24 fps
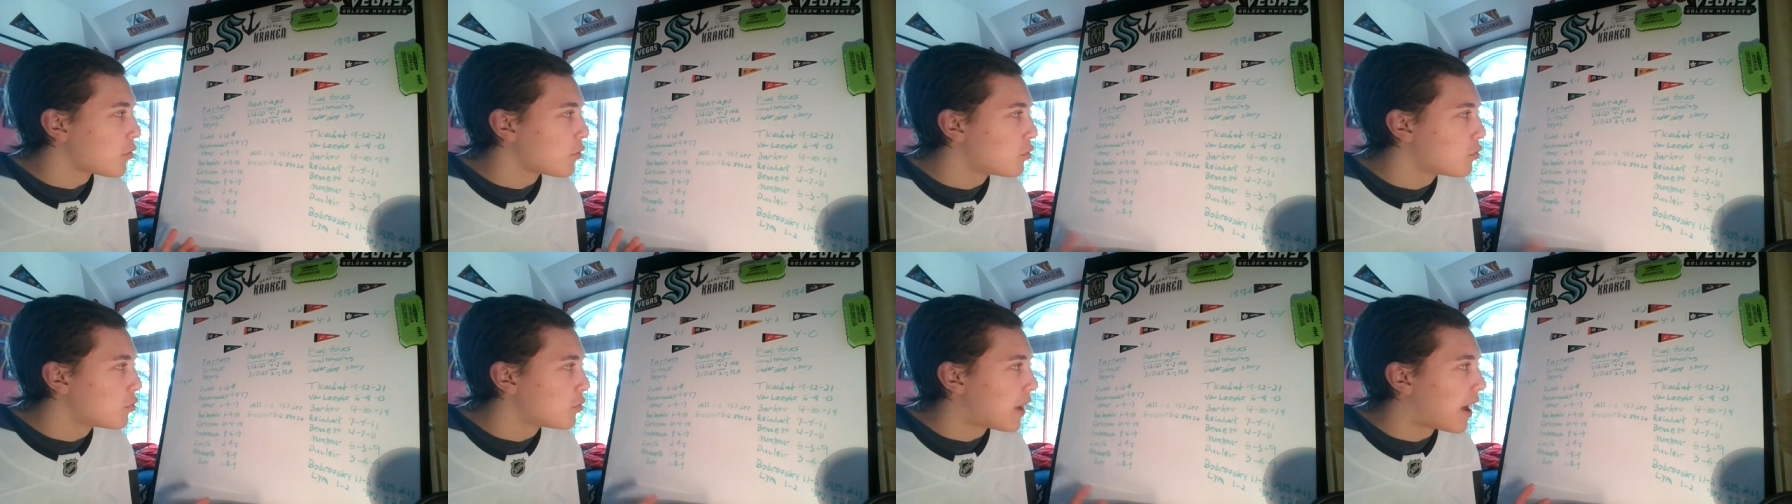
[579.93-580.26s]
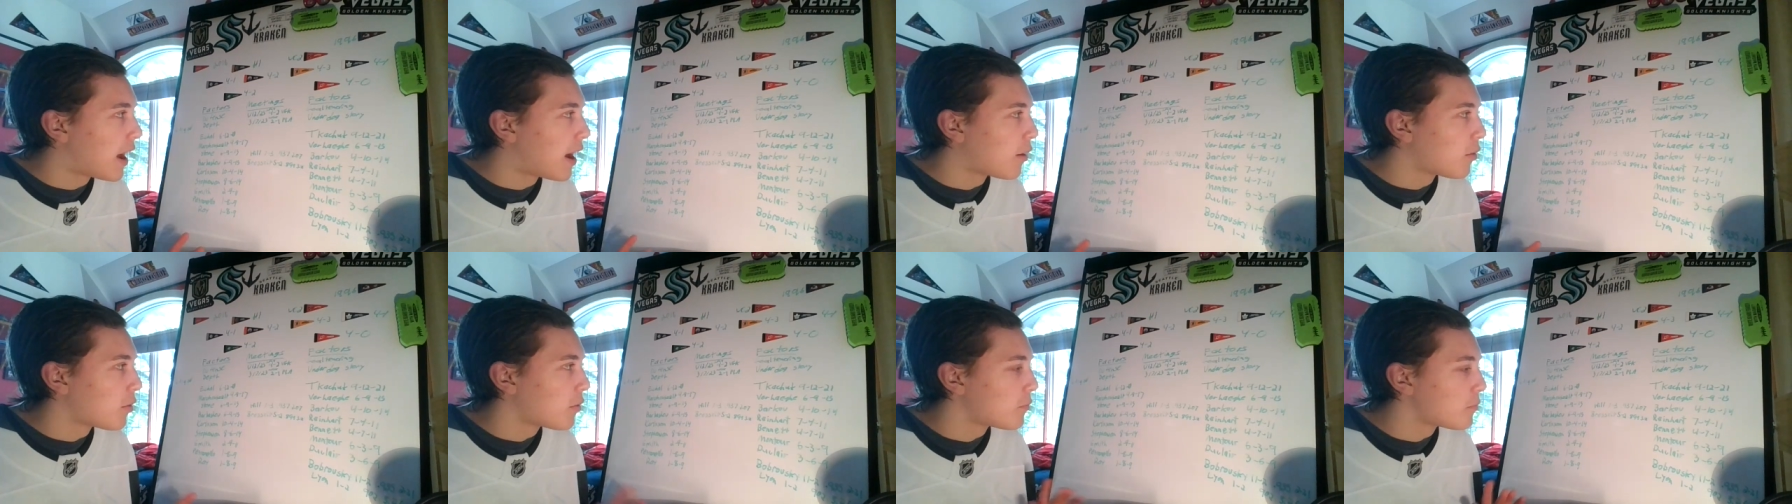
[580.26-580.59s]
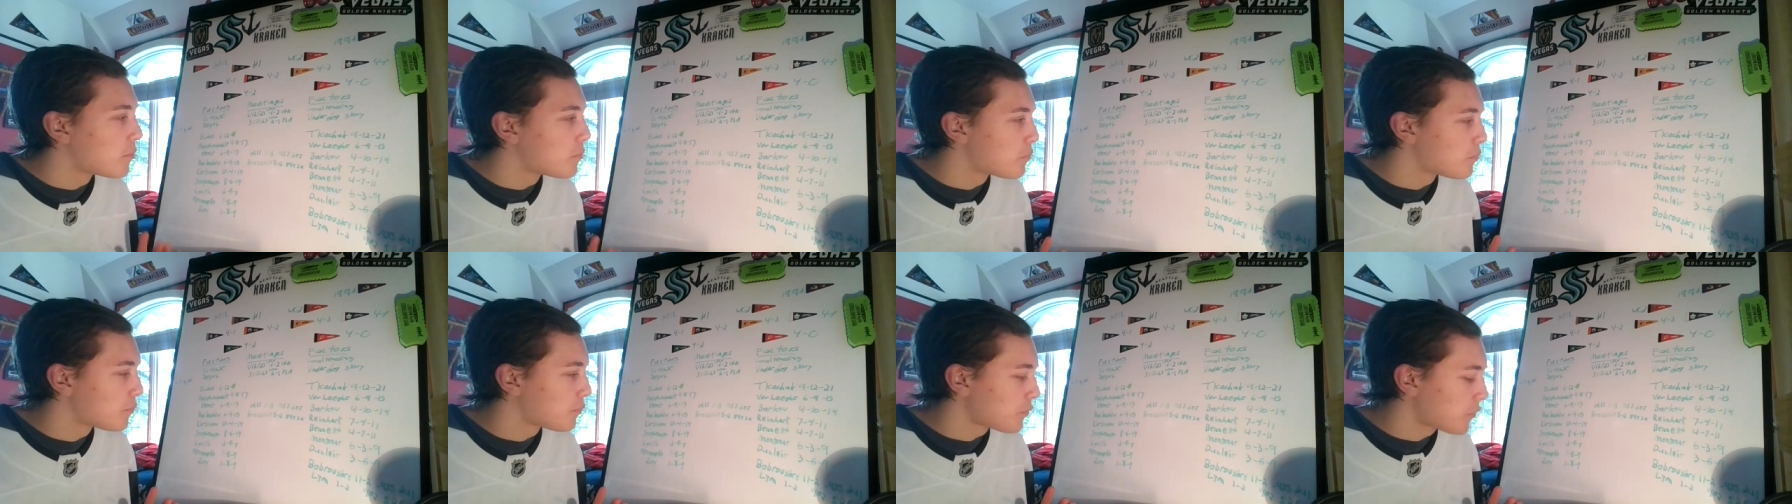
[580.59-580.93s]
Now,
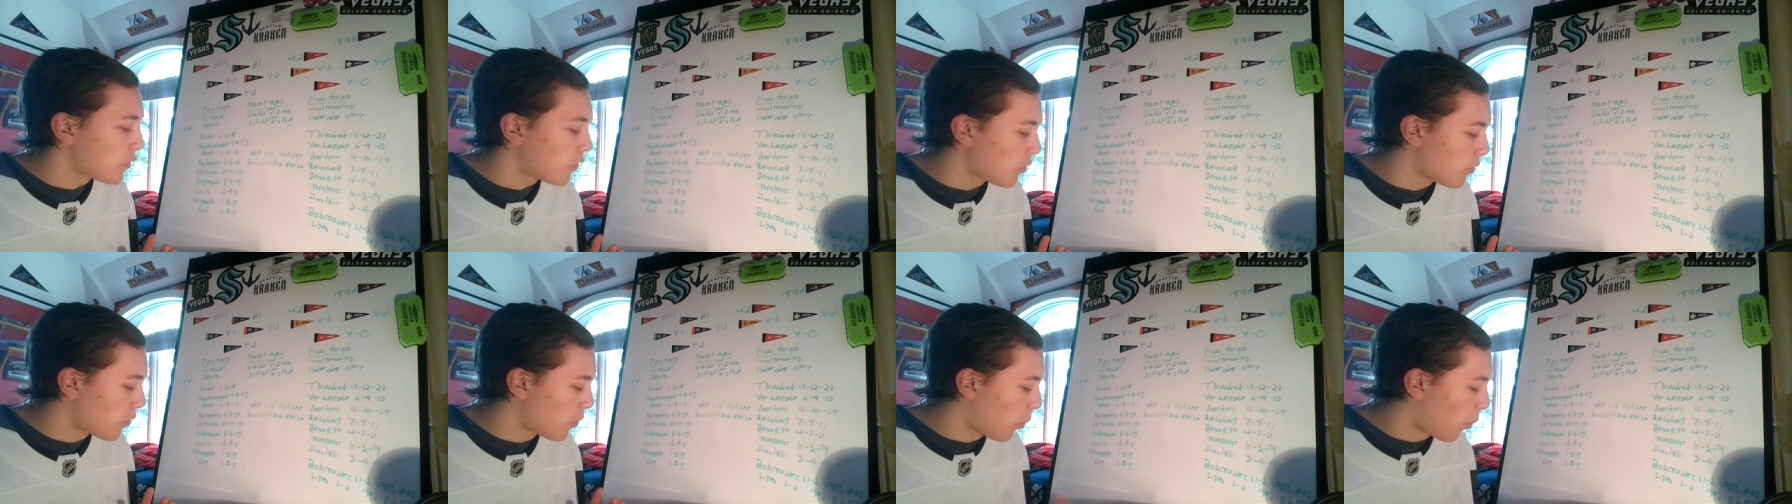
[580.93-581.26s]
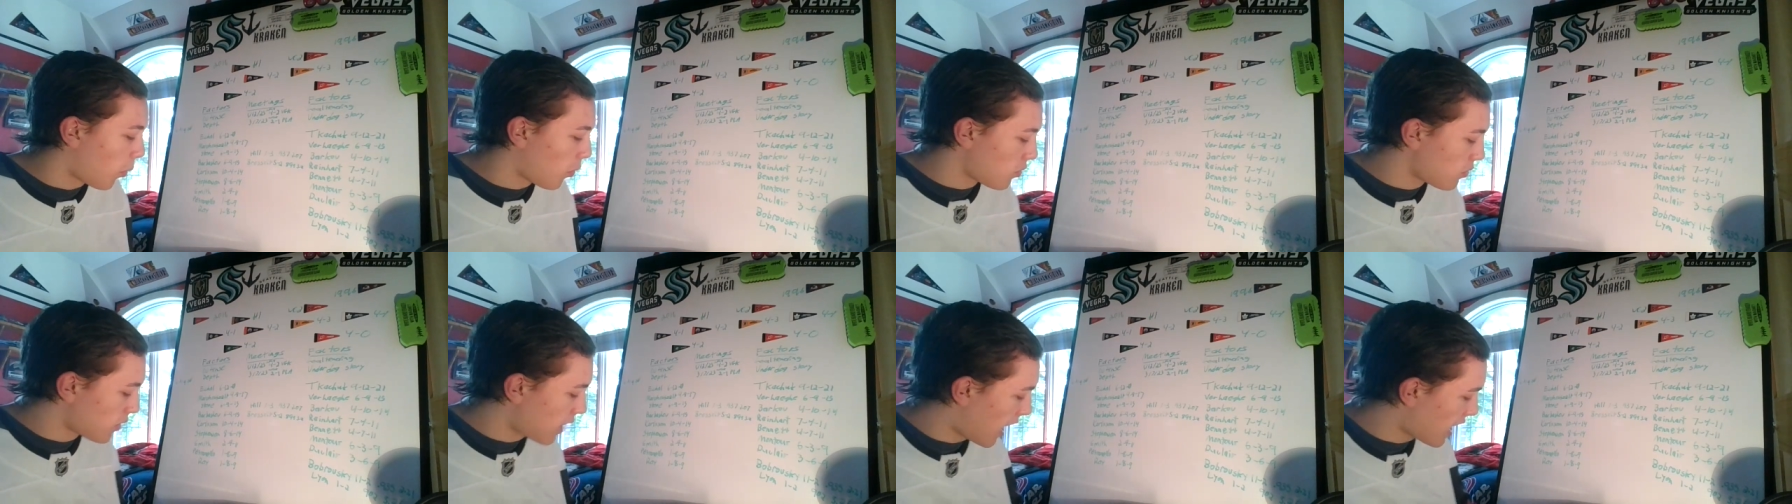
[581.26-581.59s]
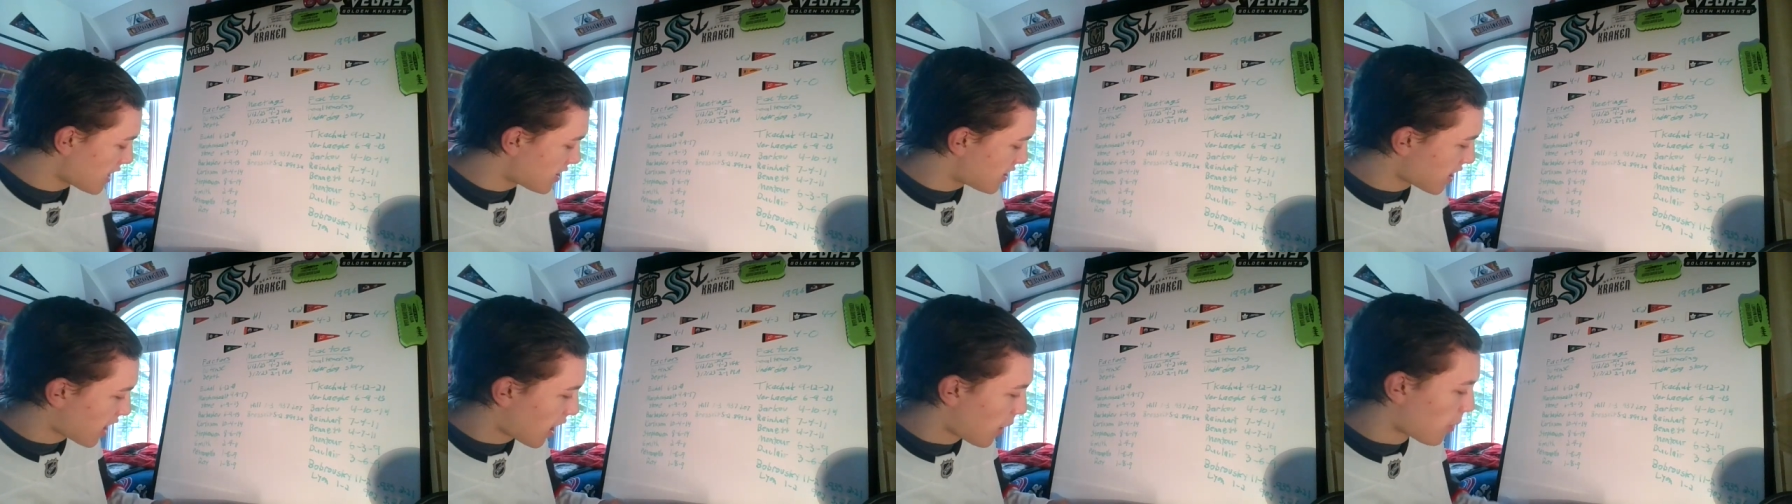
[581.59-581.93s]

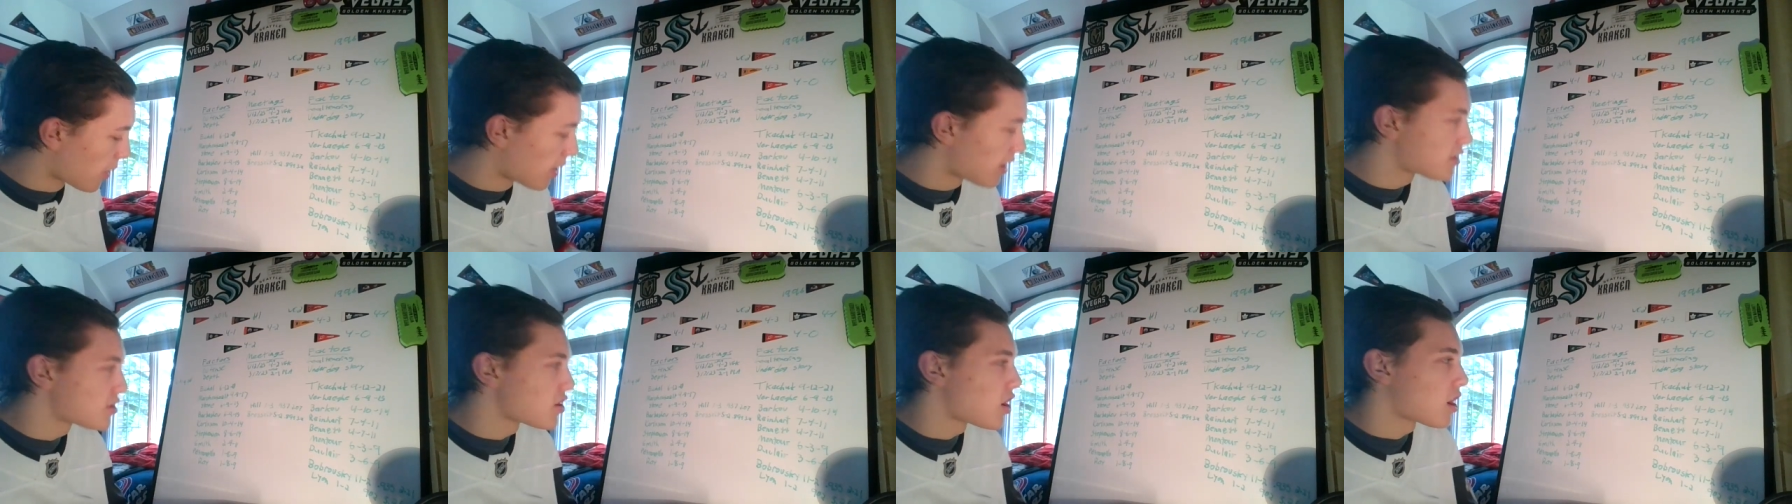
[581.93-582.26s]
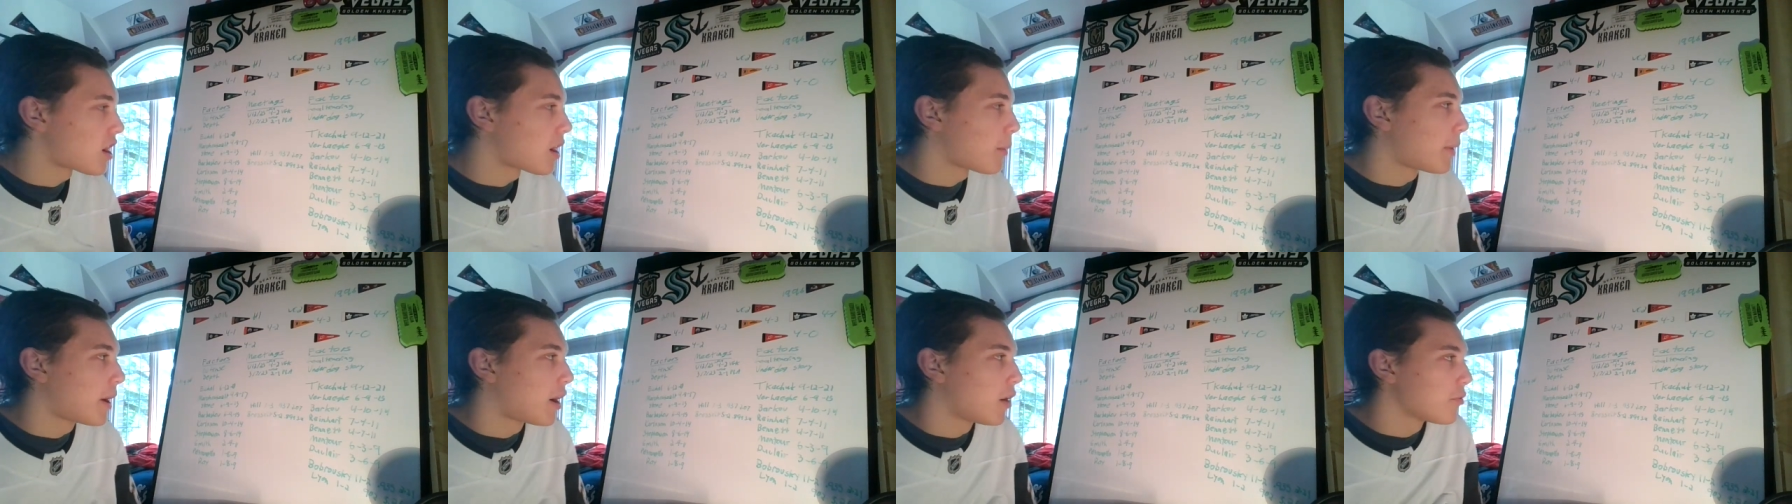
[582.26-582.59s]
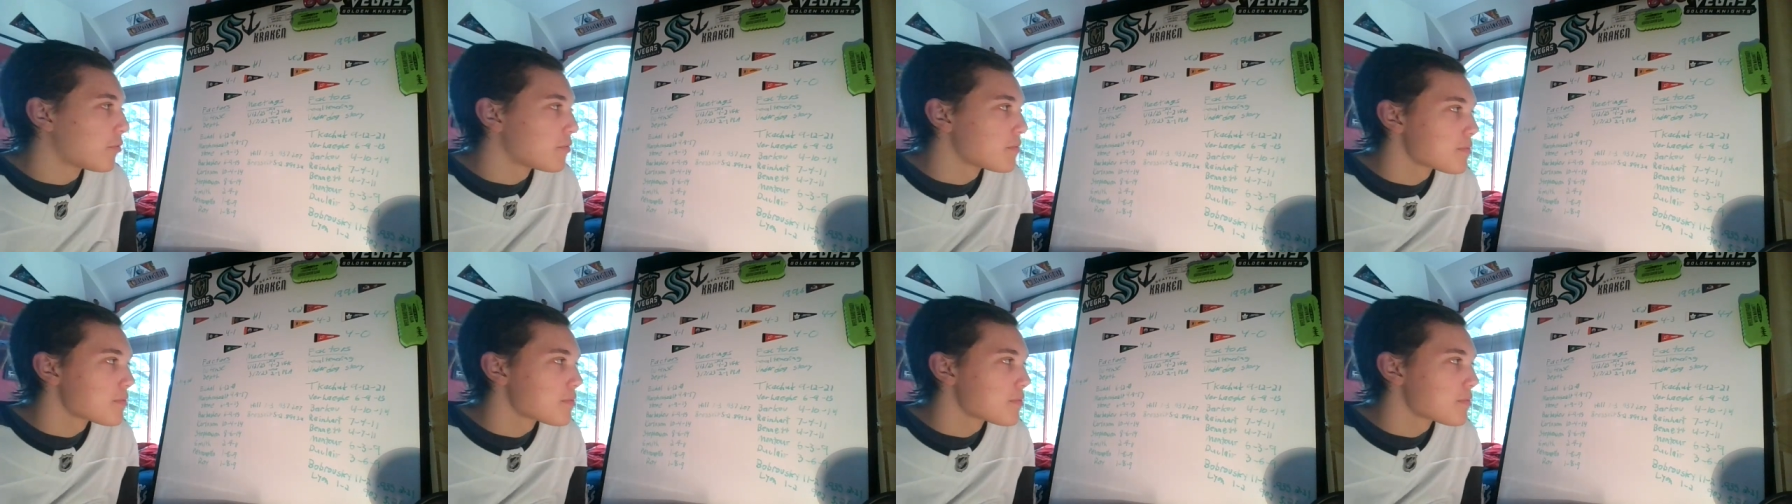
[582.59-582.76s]
last thing I want to talk about,